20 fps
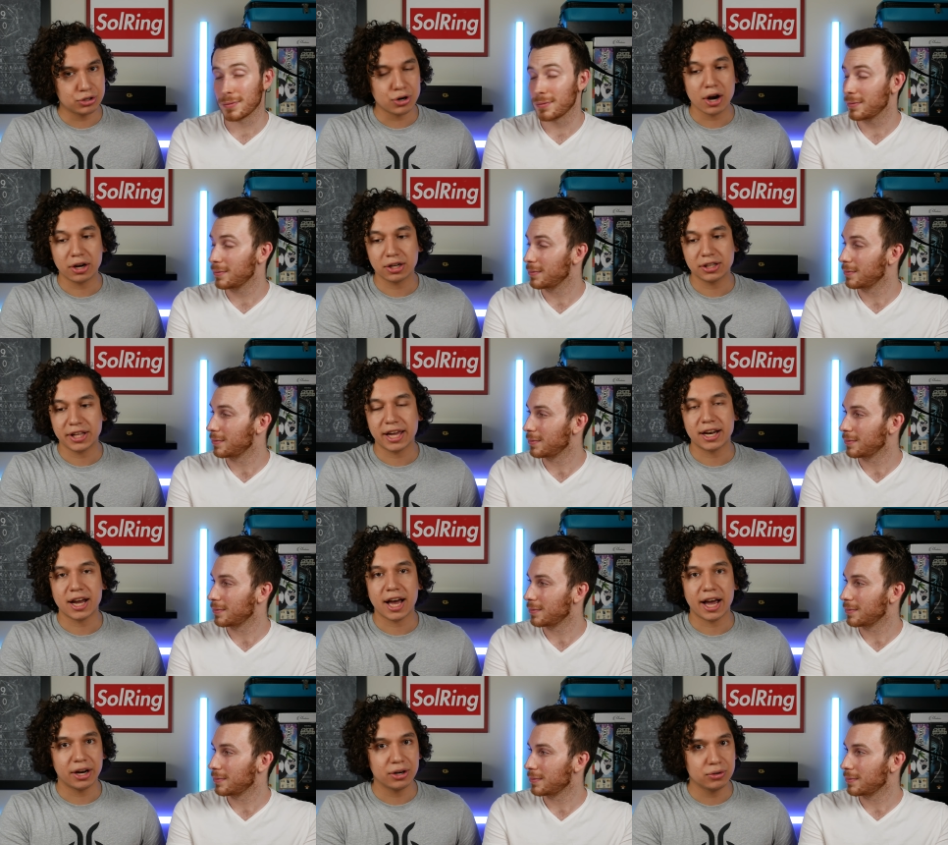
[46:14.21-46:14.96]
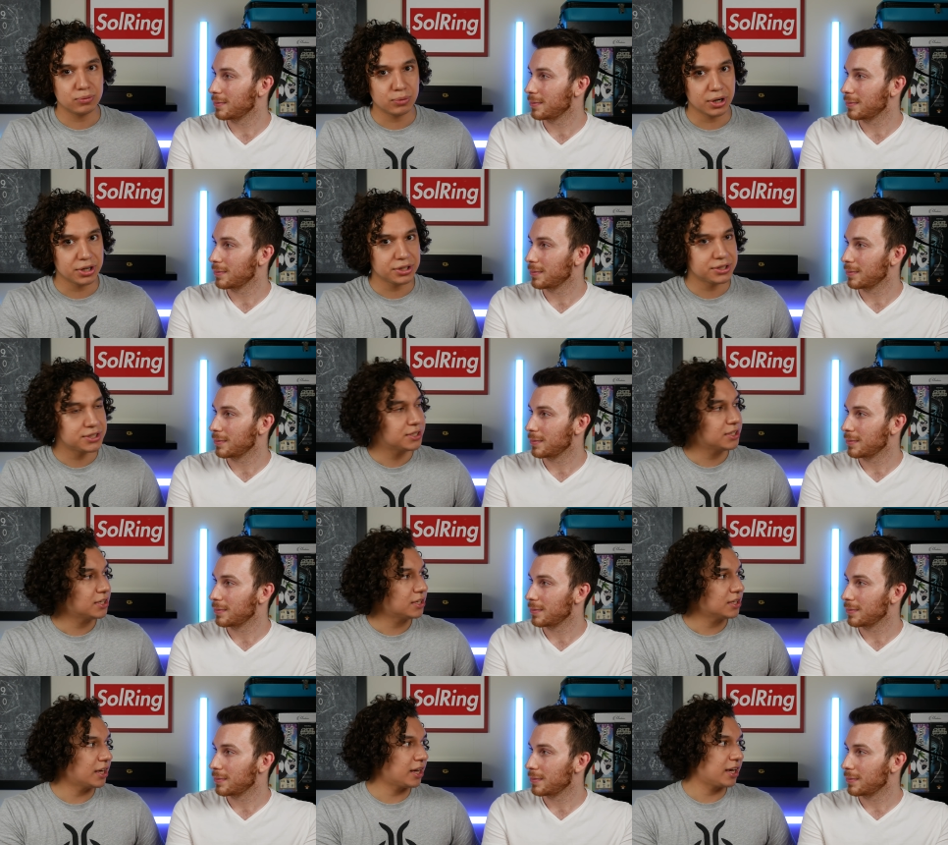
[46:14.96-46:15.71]
Speaker 1: Krark-Clan Ironworks,
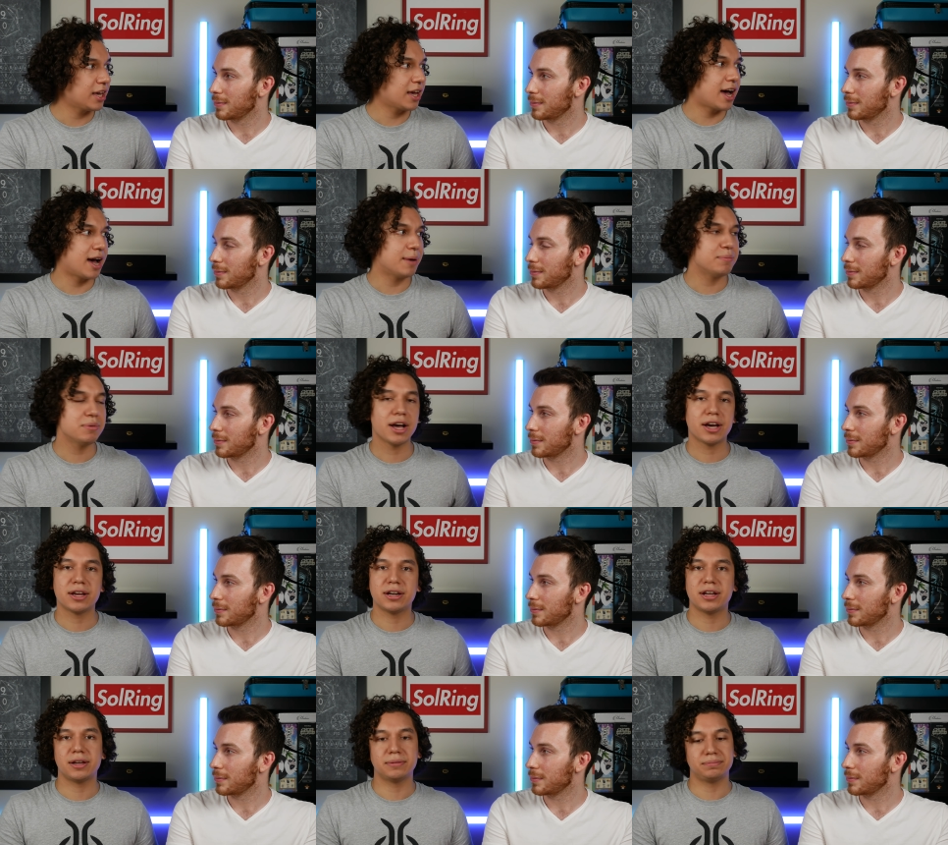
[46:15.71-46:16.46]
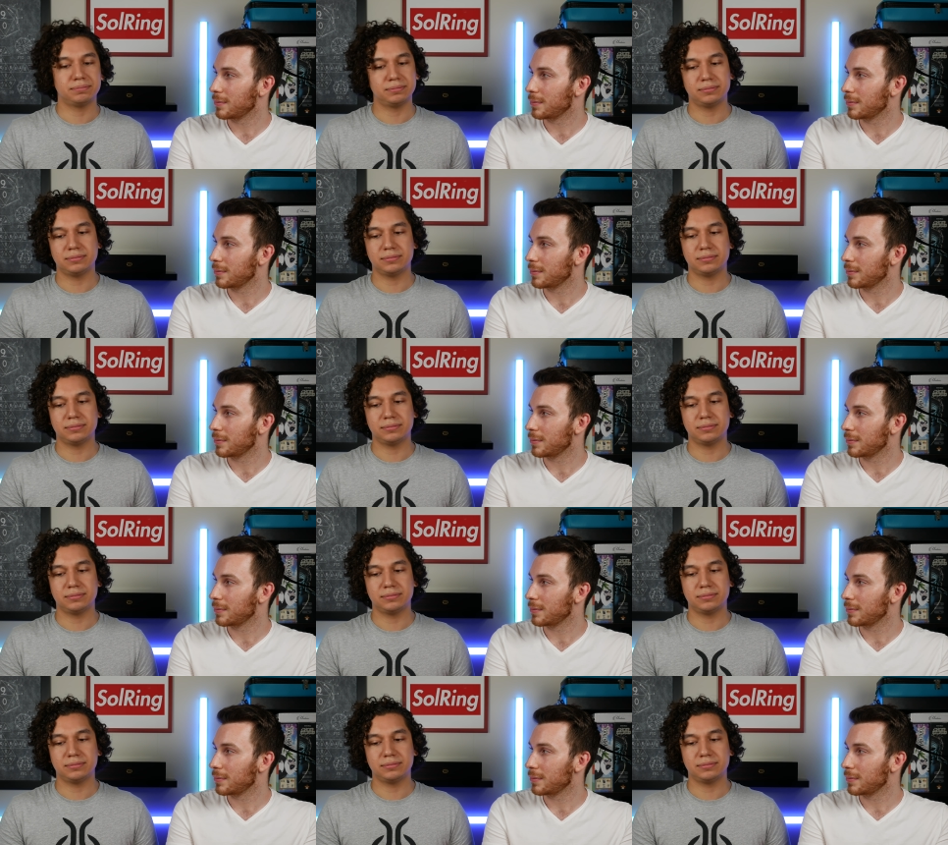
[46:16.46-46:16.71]
like I'm not gonna